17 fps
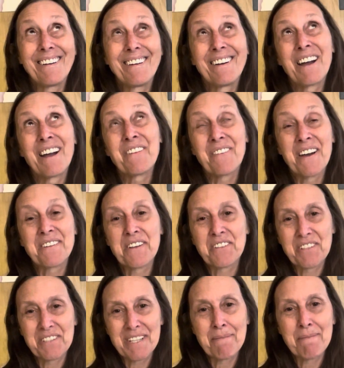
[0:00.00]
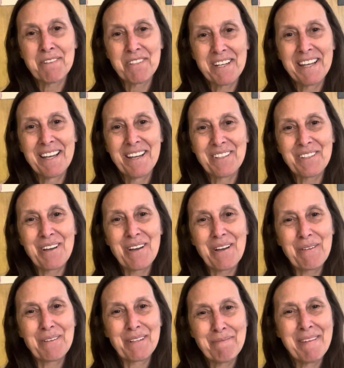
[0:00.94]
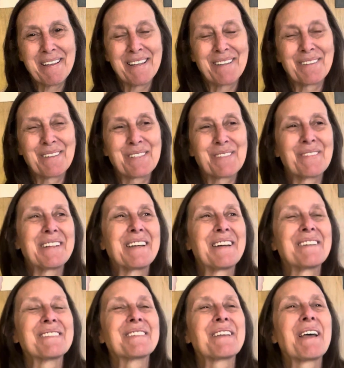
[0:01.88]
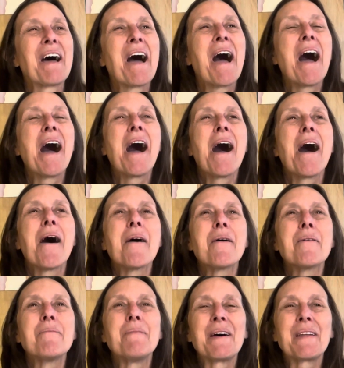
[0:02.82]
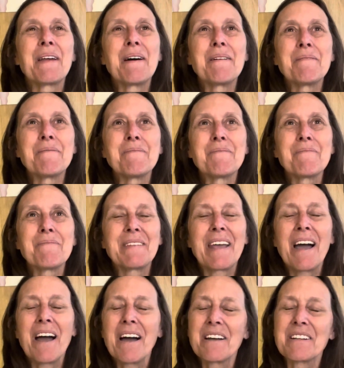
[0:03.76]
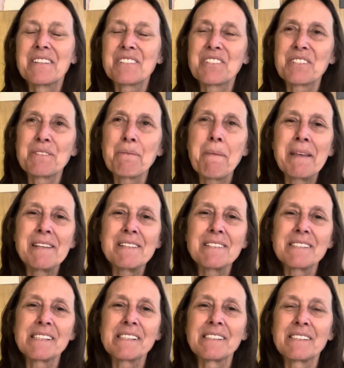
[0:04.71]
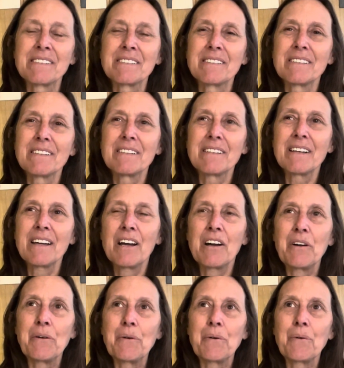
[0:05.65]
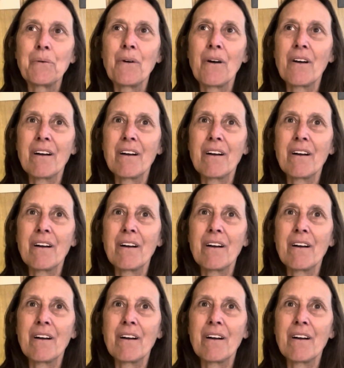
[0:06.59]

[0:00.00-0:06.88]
I find out just how much I can't talk when I'm making these videos. But yeah, it's just amazing how